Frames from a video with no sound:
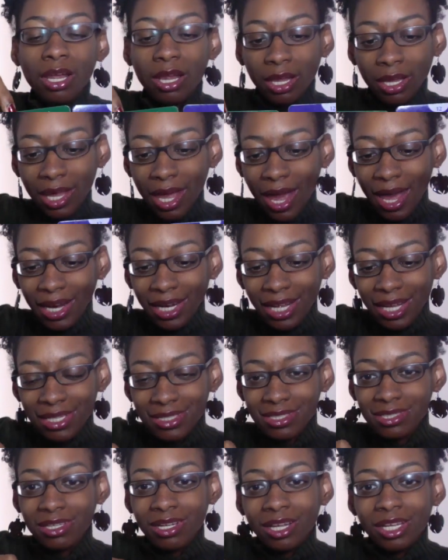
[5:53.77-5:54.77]
Cut
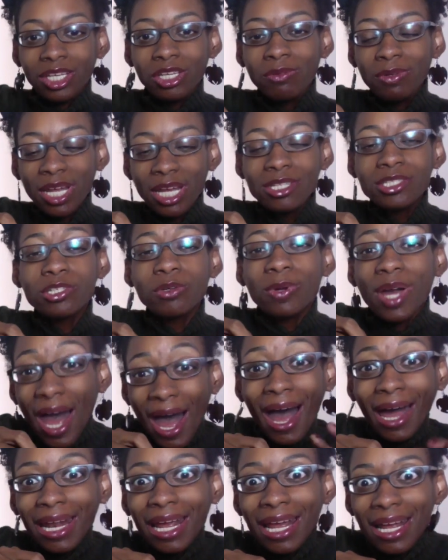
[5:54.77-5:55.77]
it. You need to
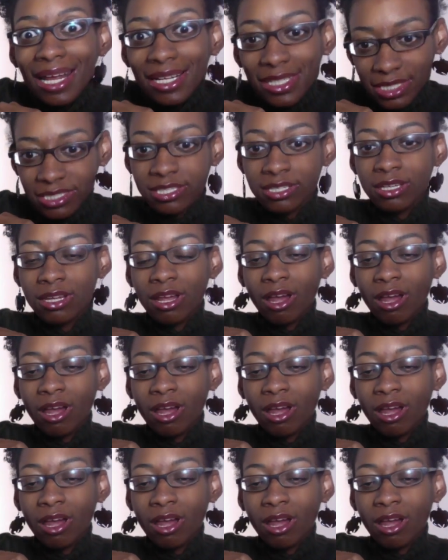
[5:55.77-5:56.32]
cut it.